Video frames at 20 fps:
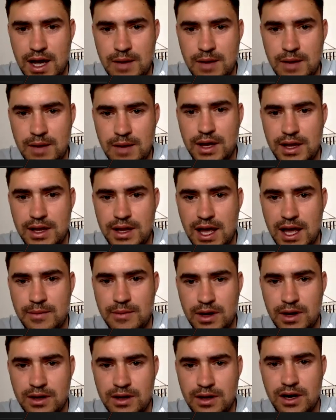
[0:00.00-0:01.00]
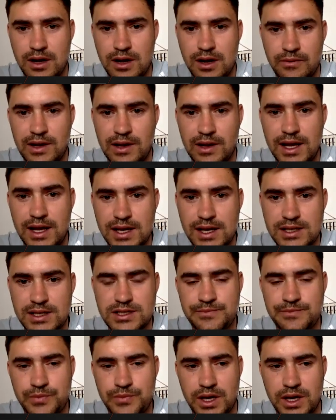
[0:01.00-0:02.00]
and play the game and kind of lead it,
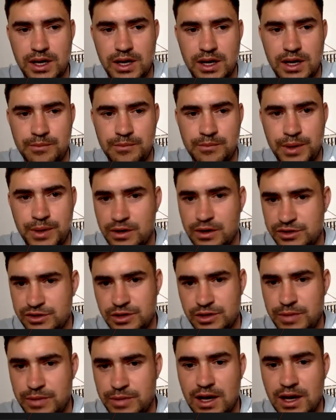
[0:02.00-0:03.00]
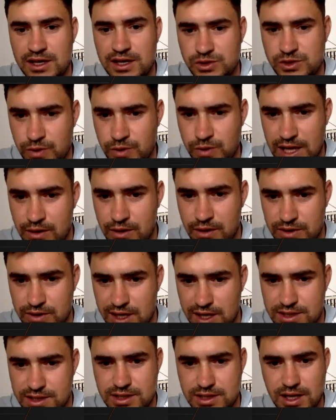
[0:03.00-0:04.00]
because you'll be lost without
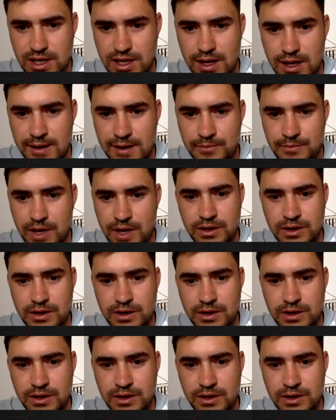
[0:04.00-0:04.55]
that.